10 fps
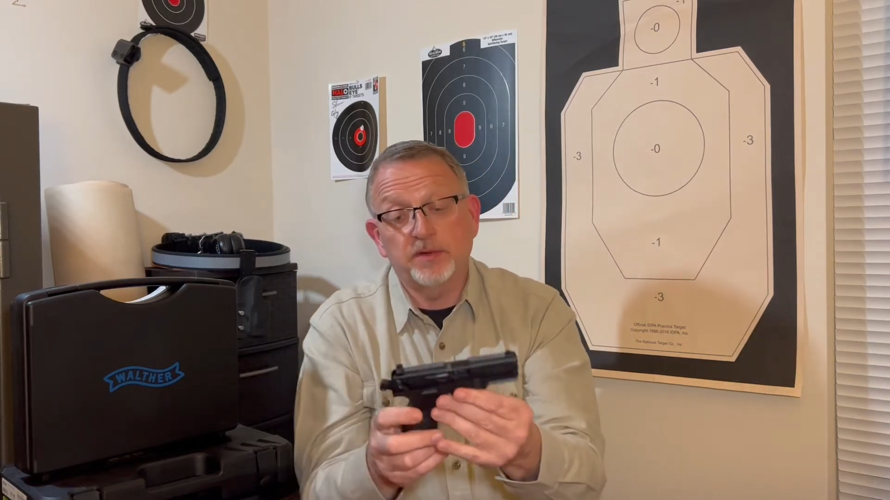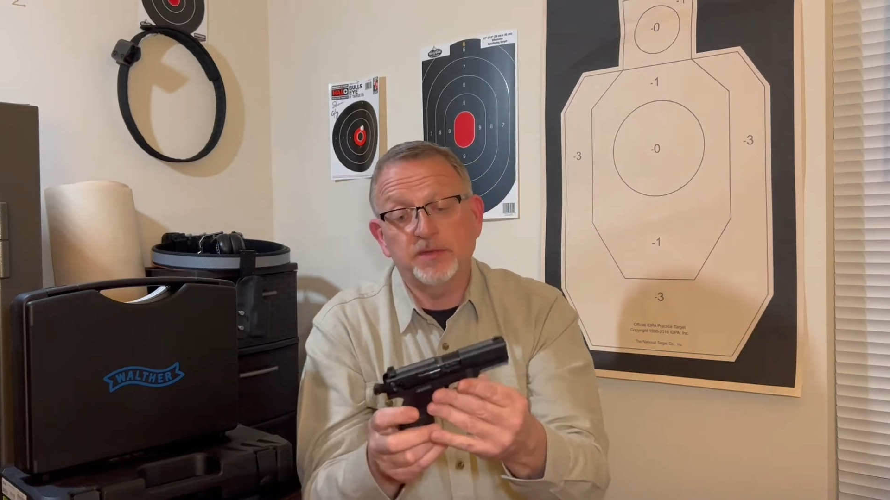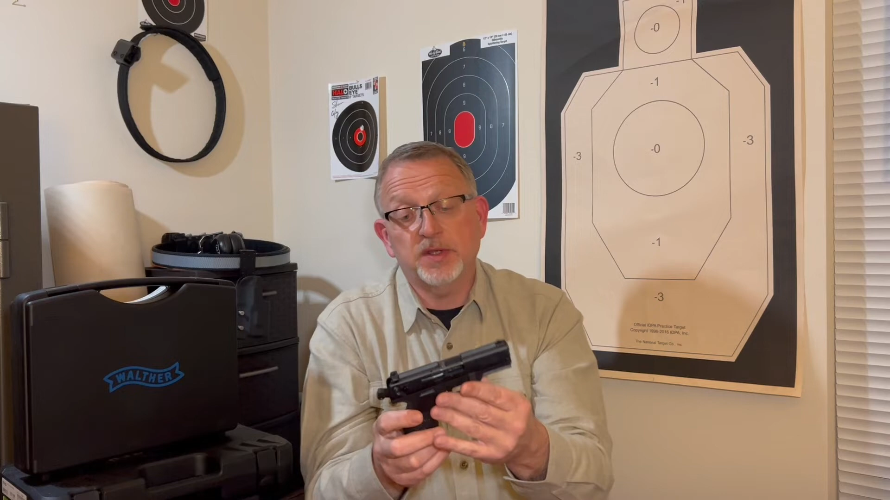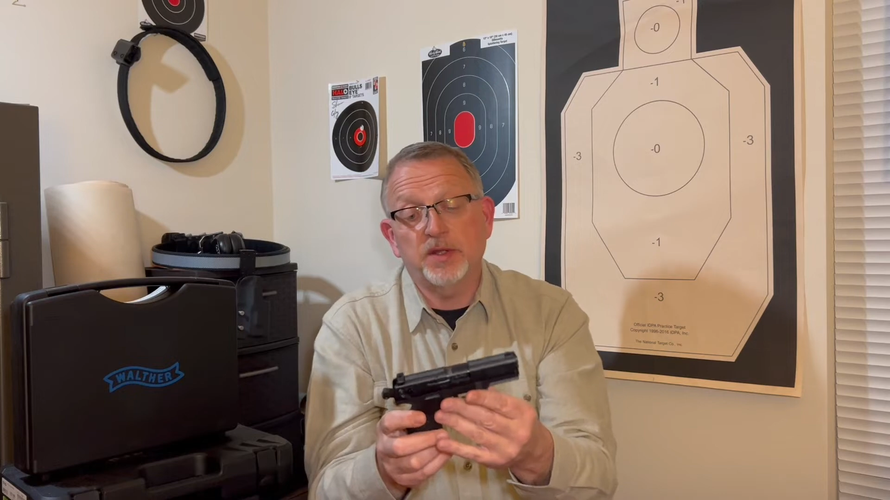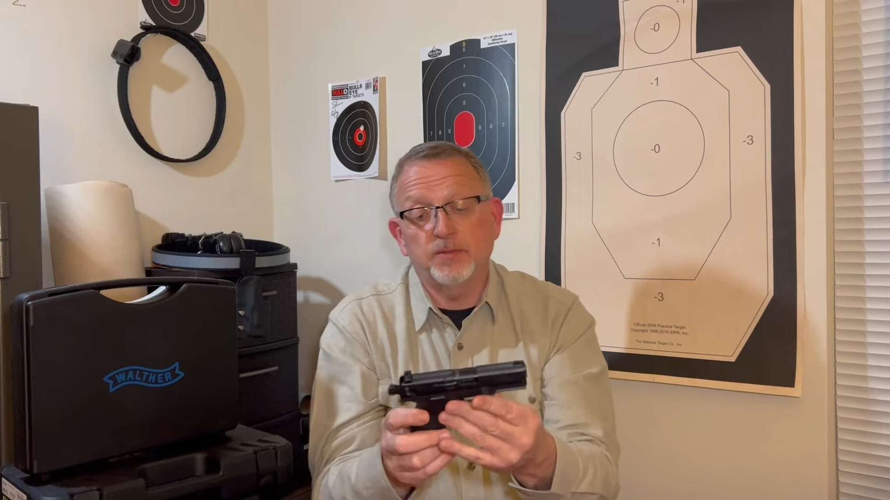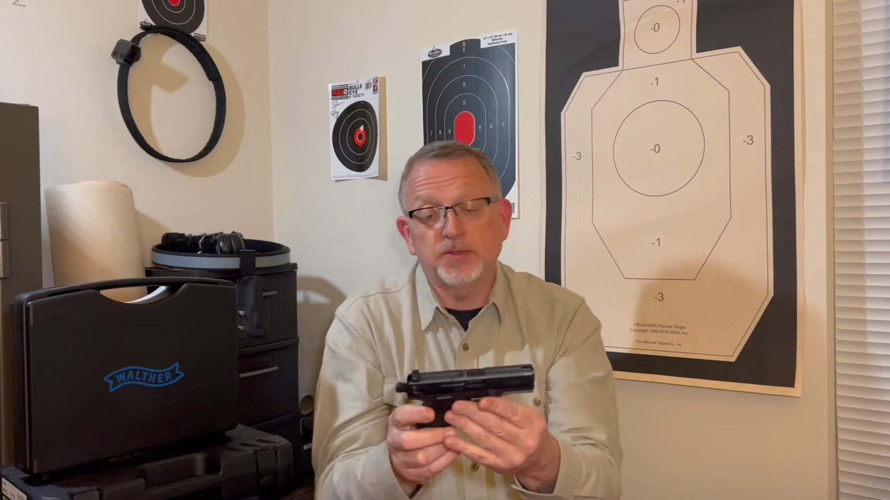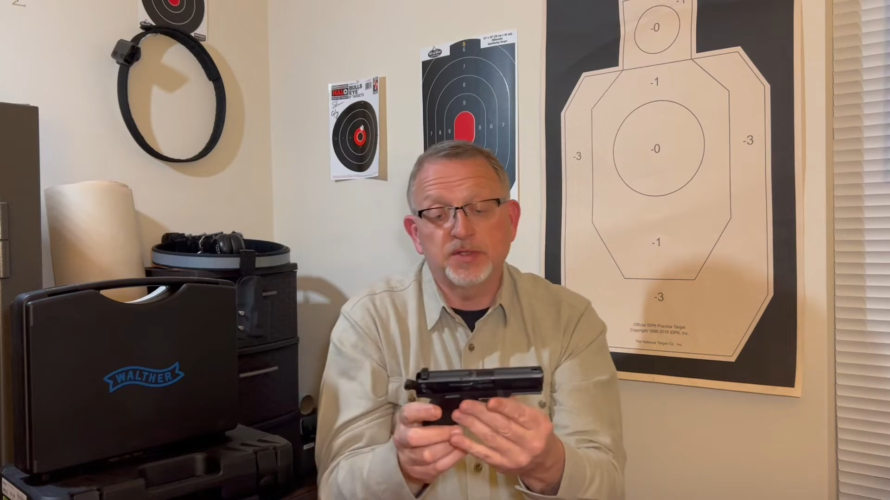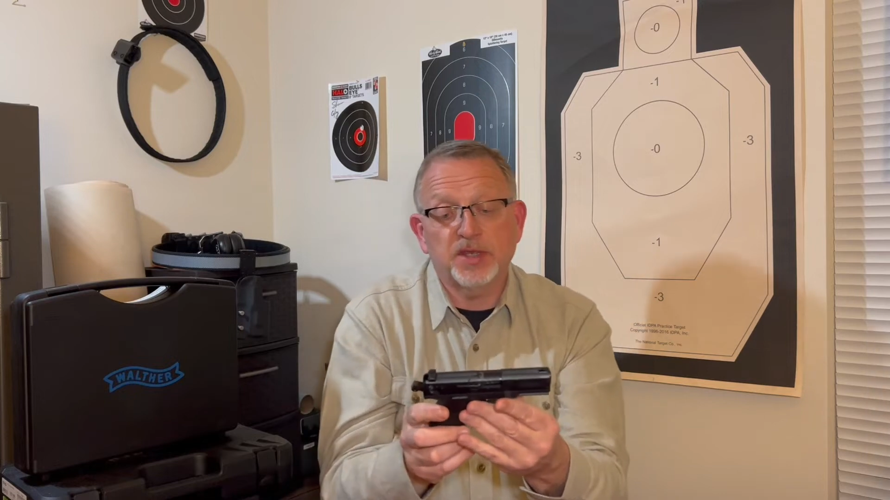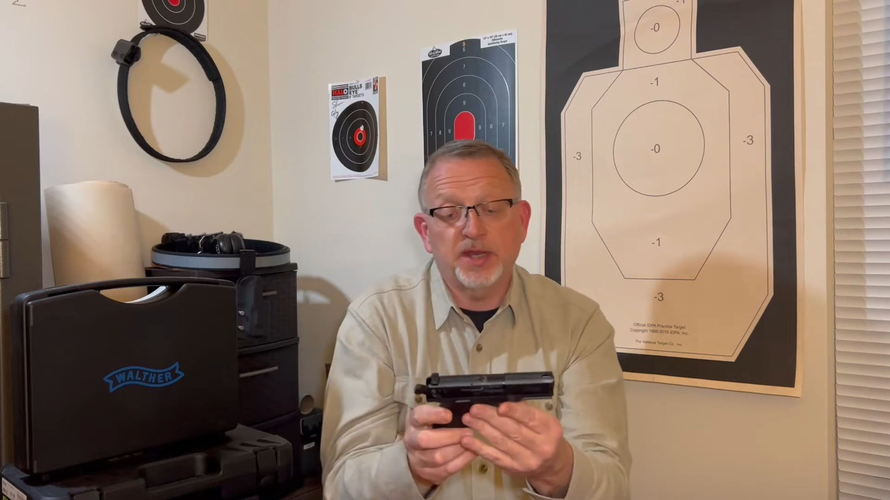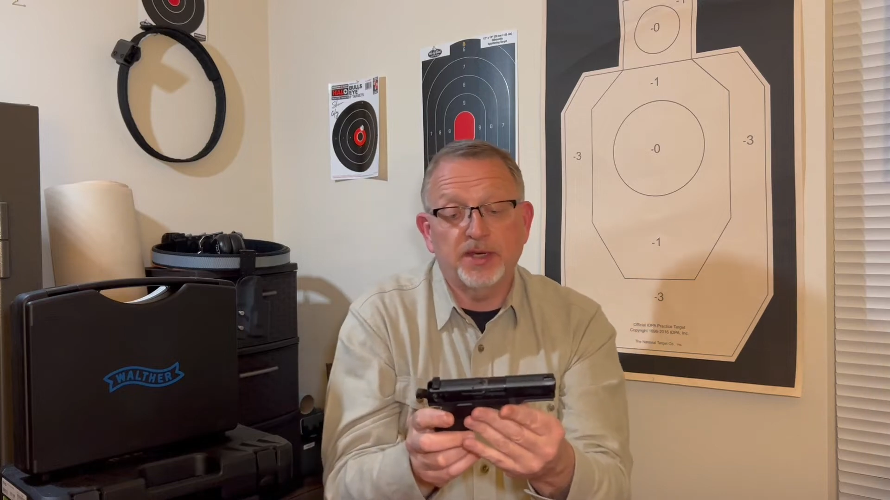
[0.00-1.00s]
of this gun, which
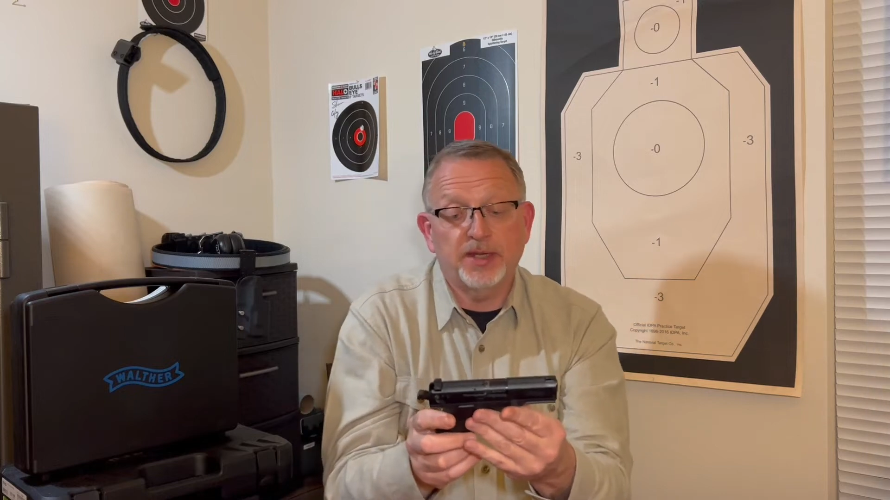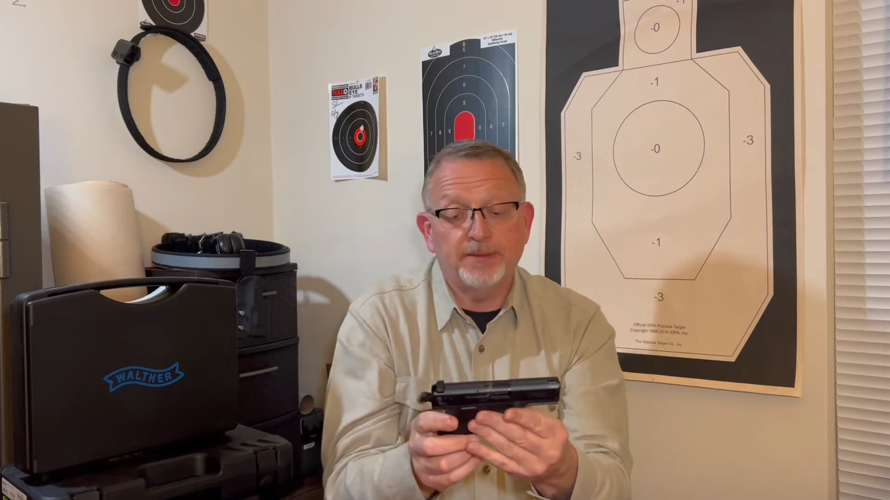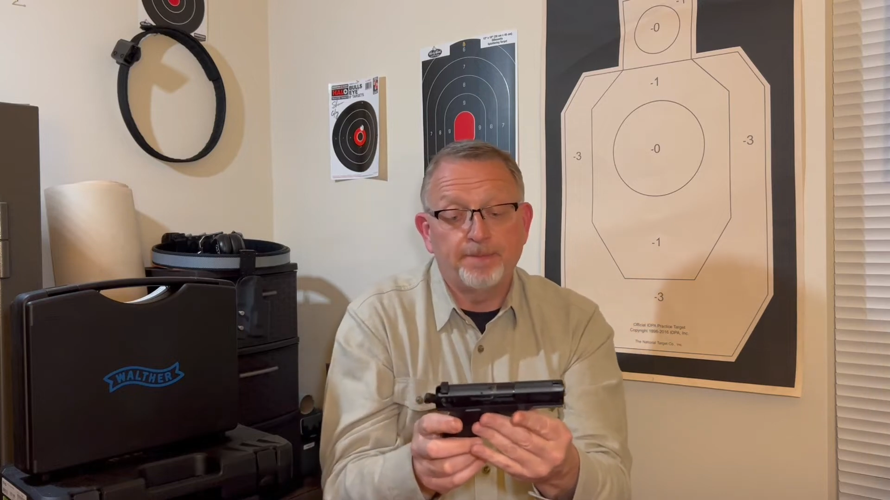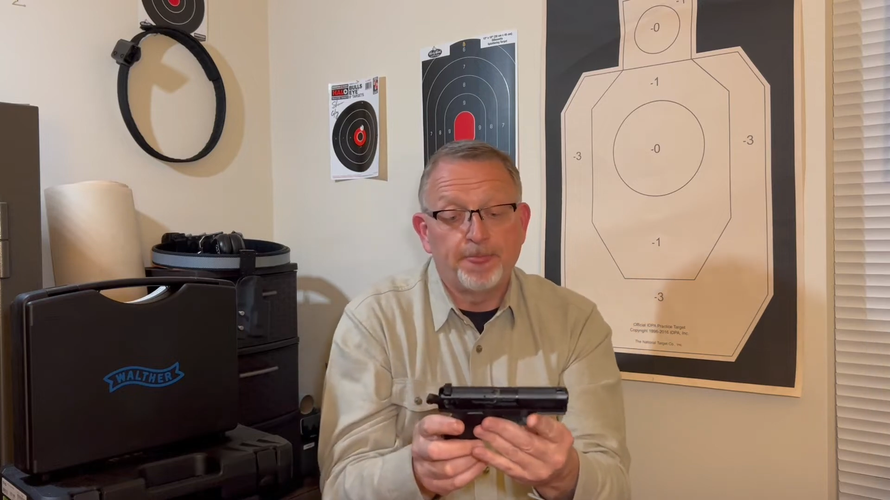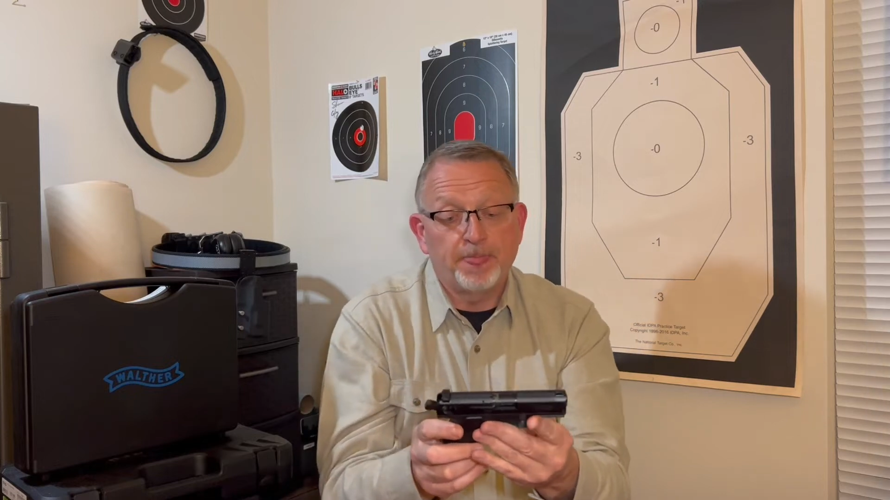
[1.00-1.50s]
is kind of neat.